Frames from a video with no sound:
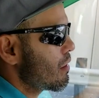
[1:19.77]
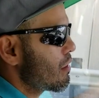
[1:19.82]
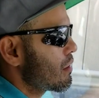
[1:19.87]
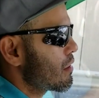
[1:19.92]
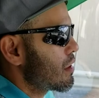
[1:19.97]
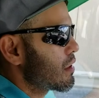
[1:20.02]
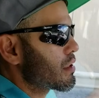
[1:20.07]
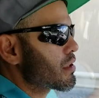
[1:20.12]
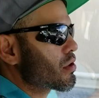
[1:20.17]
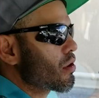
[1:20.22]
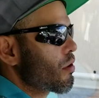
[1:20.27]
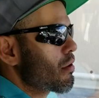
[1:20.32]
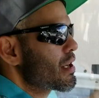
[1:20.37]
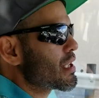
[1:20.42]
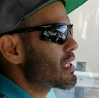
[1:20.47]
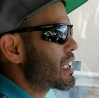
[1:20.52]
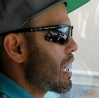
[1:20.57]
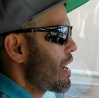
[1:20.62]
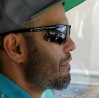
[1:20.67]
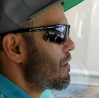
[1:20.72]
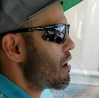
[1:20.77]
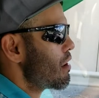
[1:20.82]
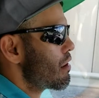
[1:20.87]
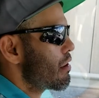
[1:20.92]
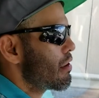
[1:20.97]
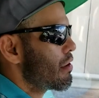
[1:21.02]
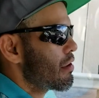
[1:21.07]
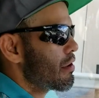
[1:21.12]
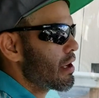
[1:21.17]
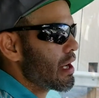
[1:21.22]
the stories I've
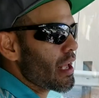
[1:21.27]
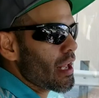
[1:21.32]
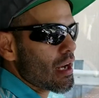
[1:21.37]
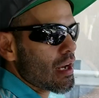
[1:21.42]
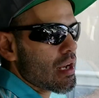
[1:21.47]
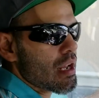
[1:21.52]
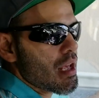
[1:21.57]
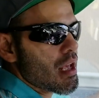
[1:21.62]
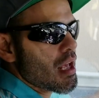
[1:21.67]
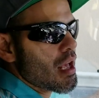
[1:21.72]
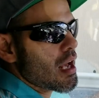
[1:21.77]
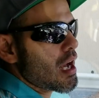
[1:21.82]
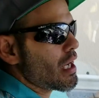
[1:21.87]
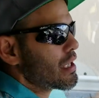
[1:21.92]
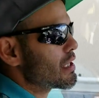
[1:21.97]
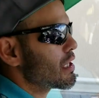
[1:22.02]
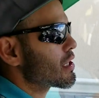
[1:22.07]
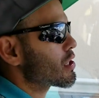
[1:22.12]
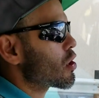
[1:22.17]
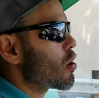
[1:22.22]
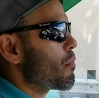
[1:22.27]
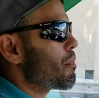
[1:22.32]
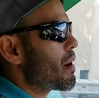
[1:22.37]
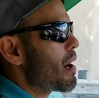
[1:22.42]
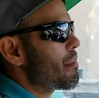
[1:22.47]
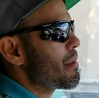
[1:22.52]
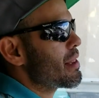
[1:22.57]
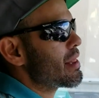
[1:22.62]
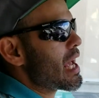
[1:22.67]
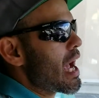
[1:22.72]
heard, and I just hope
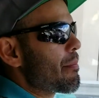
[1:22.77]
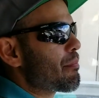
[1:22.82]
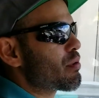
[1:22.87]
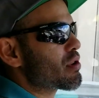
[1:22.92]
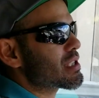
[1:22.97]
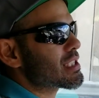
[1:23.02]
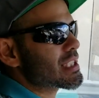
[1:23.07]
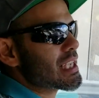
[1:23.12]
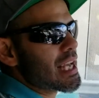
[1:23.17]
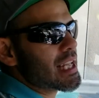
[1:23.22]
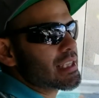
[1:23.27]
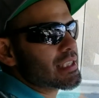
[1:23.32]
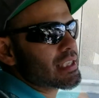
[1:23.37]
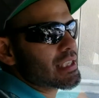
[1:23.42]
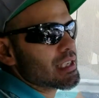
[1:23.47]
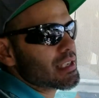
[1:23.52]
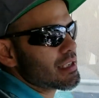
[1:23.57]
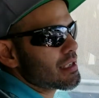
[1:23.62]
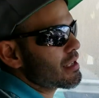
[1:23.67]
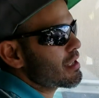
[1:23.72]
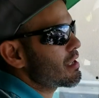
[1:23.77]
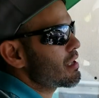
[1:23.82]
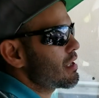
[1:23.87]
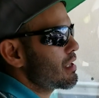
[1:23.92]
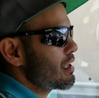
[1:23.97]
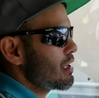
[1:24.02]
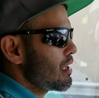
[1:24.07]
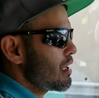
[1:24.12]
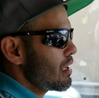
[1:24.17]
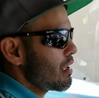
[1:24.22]
I'm in that percent
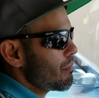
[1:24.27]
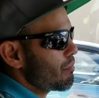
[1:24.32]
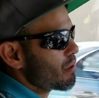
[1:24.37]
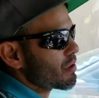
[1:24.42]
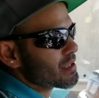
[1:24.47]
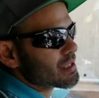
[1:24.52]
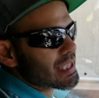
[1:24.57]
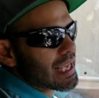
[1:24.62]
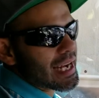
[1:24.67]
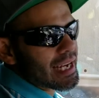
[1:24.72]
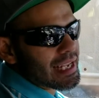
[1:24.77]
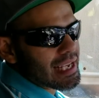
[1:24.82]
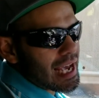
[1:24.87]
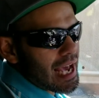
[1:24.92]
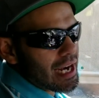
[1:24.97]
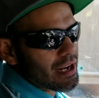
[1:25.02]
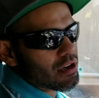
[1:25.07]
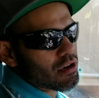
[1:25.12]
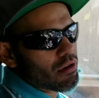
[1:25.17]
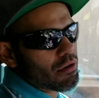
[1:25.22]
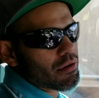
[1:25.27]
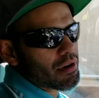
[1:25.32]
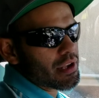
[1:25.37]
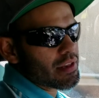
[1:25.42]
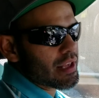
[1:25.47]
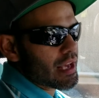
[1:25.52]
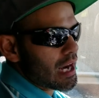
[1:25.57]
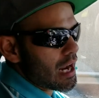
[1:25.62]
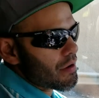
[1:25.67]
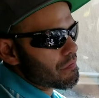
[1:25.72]
category
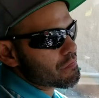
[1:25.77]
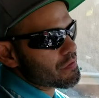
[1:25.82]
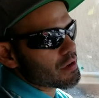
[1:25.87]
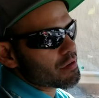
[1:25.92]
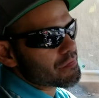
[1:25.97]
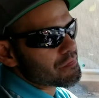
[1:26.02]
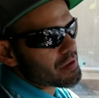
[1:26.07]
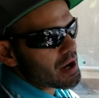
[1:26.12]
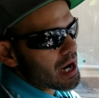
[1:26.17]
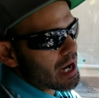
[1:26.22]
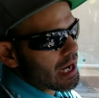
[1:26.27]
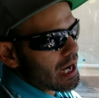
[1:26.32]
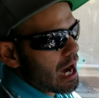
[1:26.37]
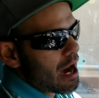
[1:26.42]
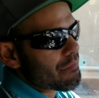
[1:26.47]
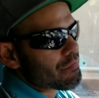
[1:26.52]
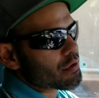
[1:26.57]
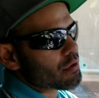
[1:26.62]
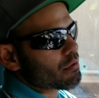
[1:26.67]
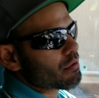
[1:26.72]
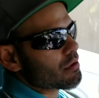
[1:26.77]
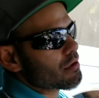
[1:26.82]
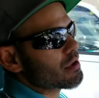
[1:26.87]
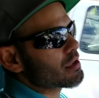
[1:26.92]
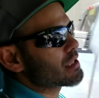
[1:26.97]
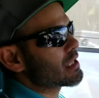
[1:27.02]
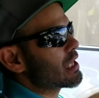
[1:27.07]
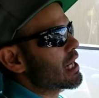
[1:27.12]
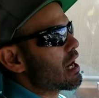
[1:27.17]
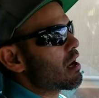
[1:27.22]
that I feel fine
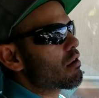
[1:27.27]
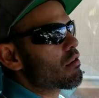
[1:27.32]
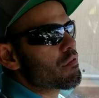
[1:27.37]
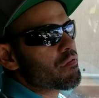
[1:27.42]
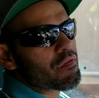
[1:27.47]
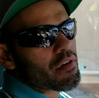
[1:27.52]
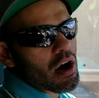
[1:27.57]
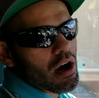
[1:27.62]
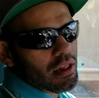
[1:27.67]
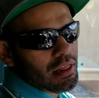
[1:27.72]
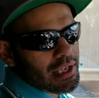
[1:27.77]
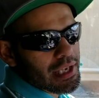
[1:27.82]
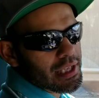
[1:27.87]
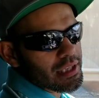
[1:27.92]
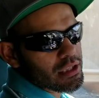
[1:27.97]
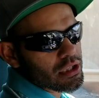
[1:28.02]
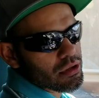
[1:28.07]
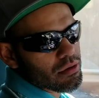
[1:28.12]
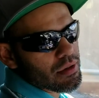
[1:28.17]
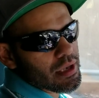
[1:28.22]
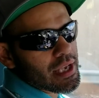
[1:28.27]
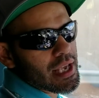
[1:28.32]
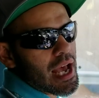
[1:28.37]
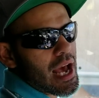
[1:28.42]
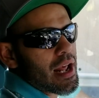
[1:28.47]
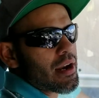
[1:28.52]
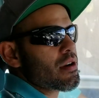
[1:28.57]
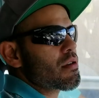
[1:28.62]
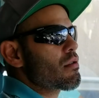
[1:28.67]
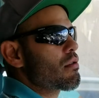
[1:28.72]
afterwards, and I don't fall into the
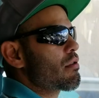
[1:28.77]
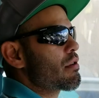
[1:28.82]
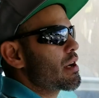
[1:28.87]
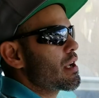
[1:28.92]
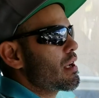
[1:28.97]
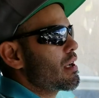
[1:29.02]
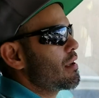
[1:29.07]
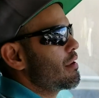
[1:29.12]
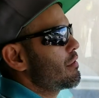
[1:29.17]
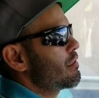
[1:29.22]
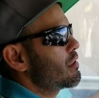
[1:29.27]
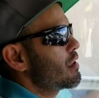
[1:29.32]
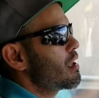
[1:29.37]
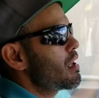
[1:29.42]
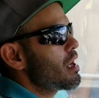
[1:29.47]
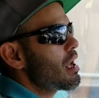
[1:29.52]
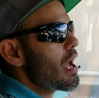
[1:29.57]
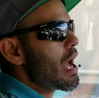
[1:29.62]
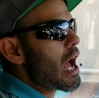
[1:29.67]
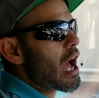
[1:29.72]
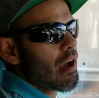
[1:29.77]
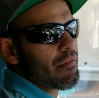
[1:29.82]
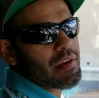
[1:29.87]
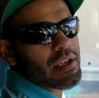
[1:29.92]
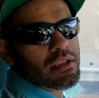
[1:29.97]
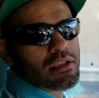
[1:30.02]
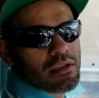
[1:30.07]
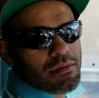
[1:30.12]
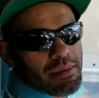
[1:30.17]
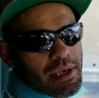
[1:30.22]
category of
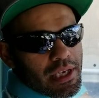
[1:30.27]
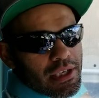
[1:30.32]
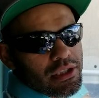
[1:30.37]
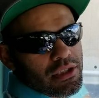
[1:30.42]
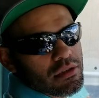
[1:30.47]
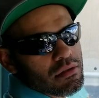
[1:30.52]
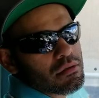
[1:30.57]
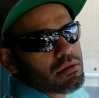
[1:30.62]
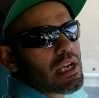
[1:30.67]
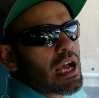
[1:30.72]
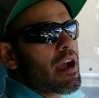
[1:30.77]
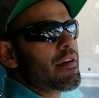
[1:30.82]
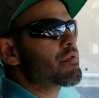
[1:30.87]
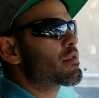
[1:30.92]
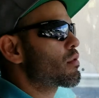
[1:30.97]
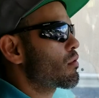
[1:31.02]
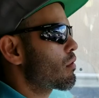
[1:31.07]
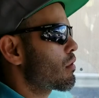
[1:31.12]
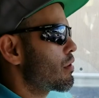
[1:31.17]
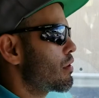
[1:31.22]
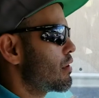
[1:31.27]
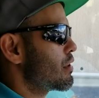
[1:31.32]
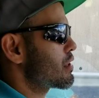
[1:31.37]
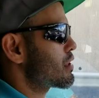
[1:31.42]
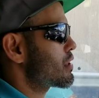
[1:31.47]
having some issues afterwards.